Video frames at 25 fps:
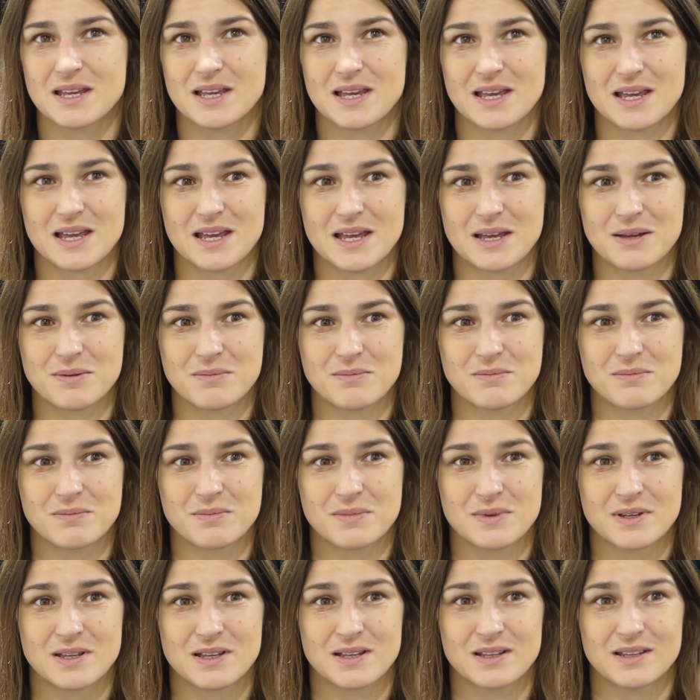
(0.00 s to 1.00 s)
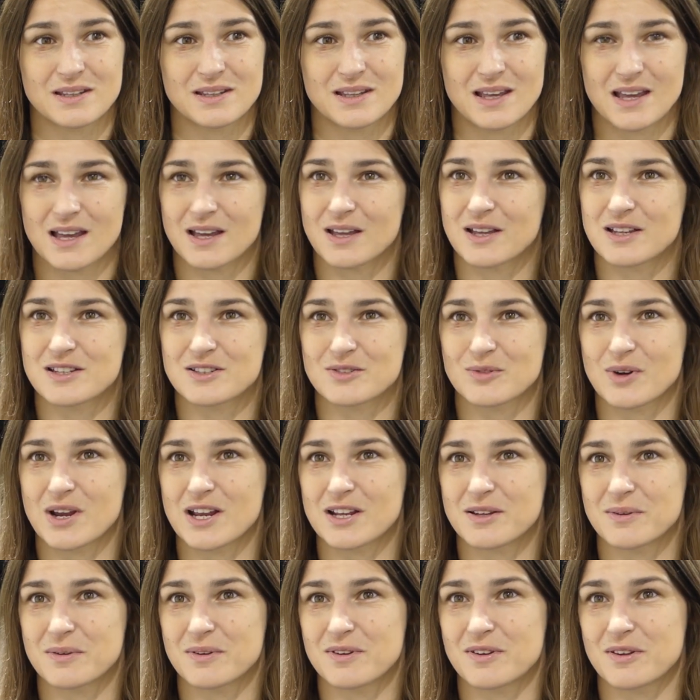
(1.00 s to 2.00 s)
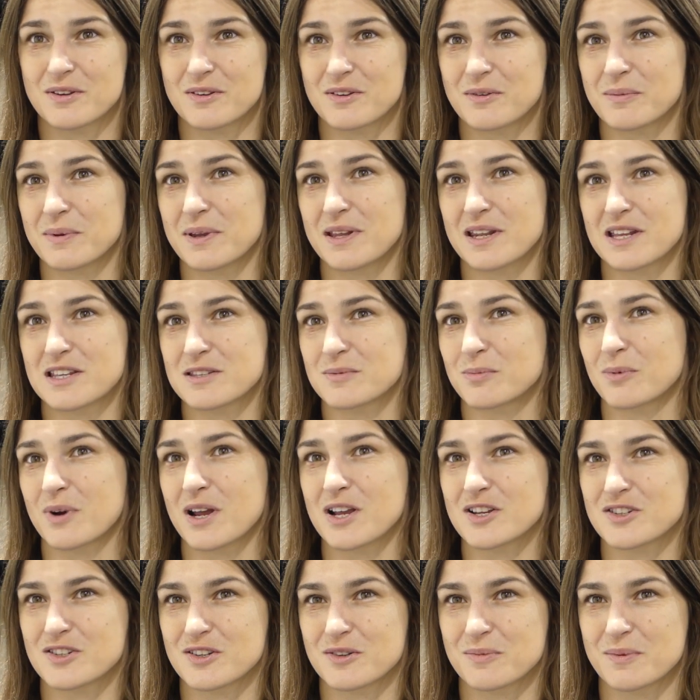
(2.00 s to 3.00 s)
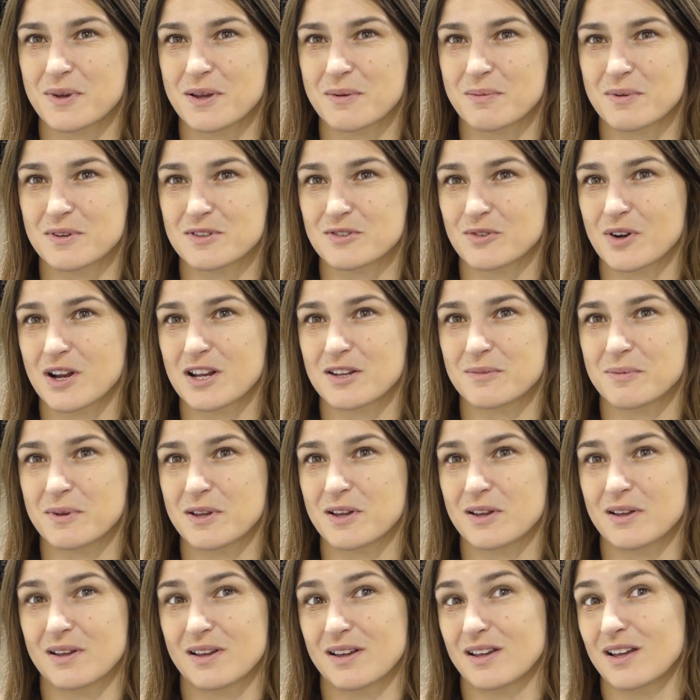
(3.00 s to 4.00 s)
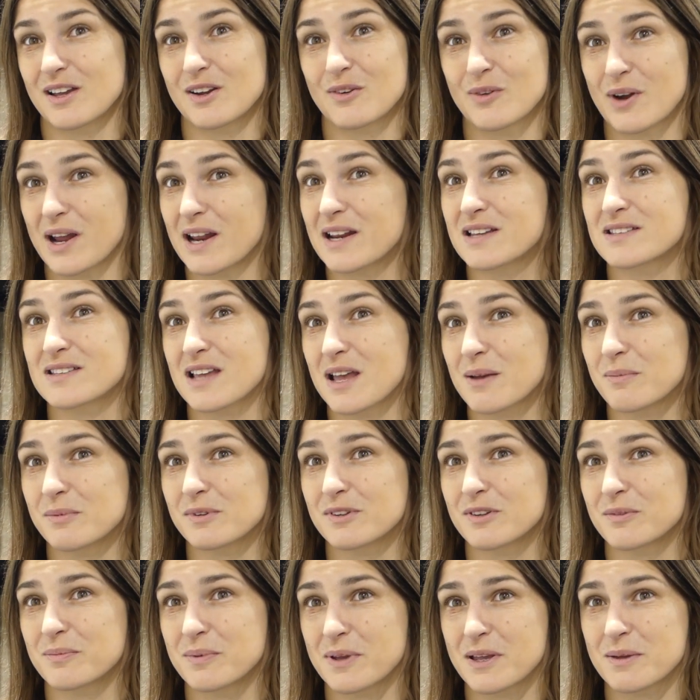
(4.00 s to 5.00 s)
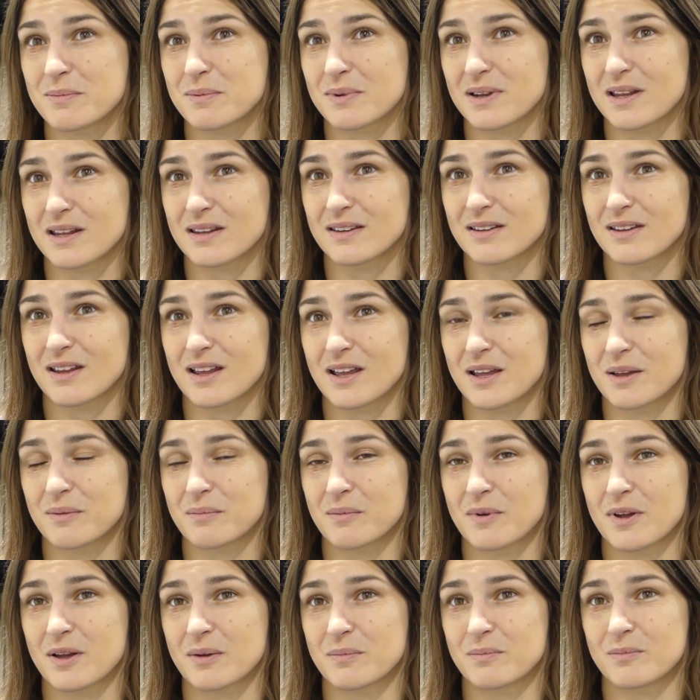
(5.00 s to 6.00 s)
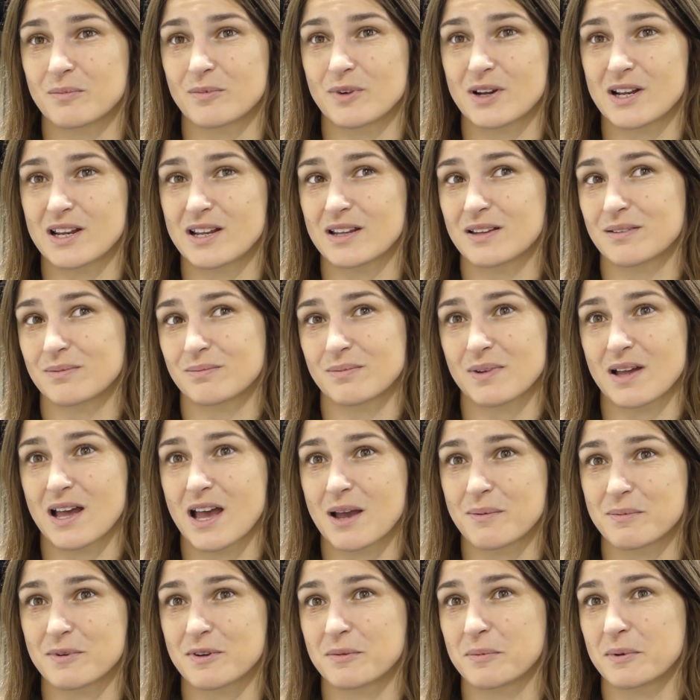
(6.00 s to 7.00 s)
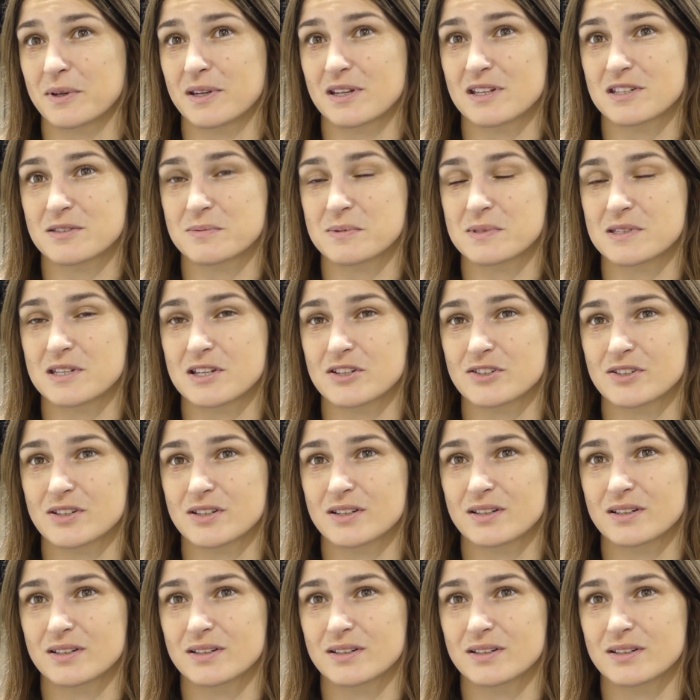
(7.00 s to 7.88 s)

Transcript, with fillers: Um, Yeah, it's great to, to, to be an inspiration to people. It's great to be a great example to people, and I'm, I'm really happy to be in this position.